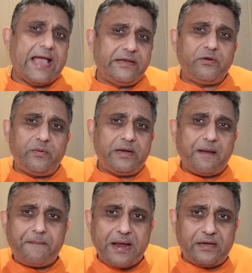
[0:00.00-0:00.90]
And even when
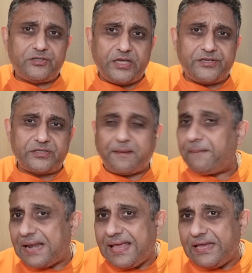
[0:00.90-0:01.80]
our teachers are
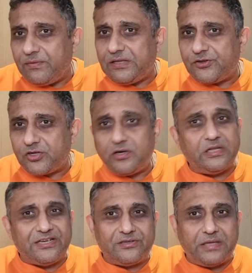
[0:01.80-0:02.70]
playing with their
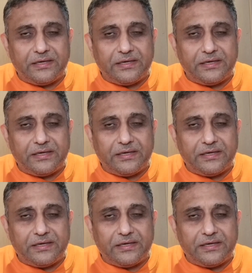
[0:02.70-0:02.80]
children,